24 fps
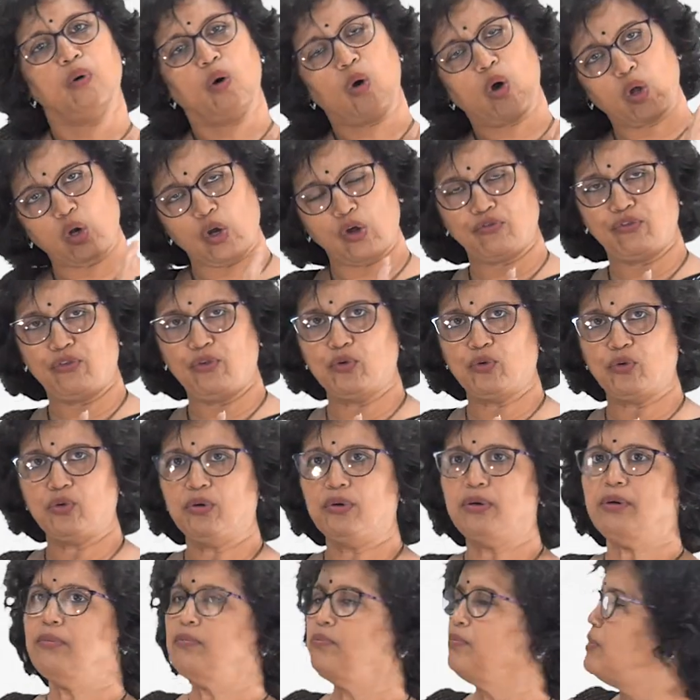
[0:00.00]
all of you
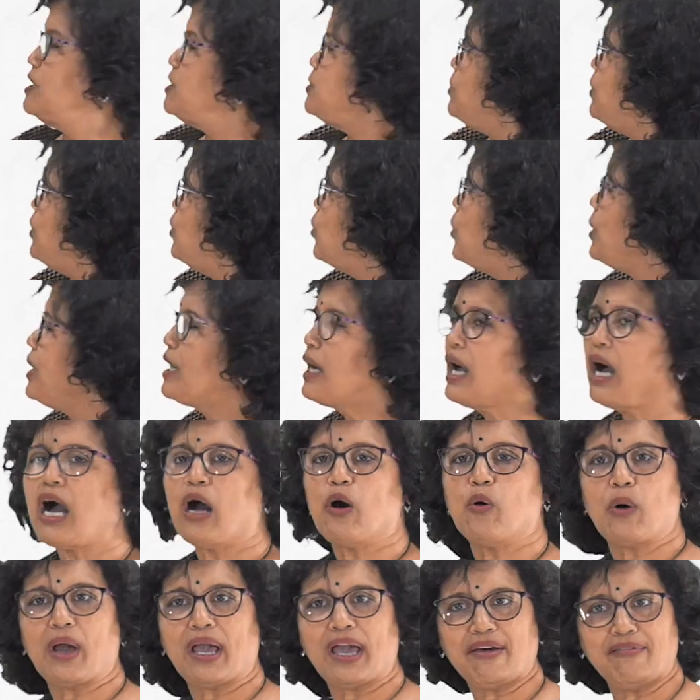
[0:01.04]
must be knowing
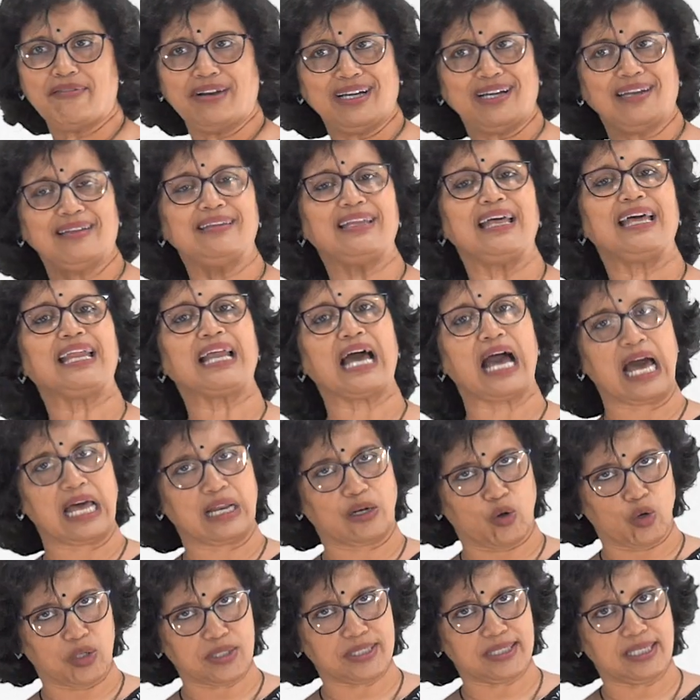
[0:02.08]
how I have written their
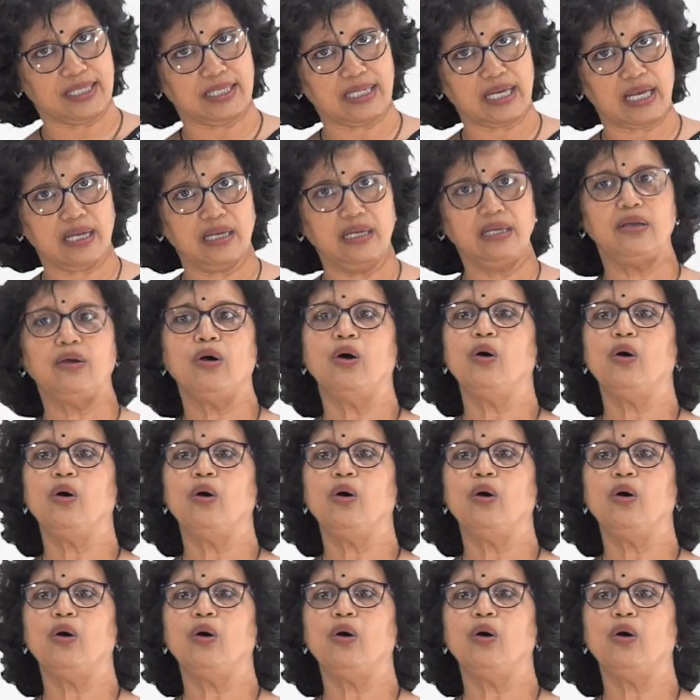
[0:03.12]
r cos theta,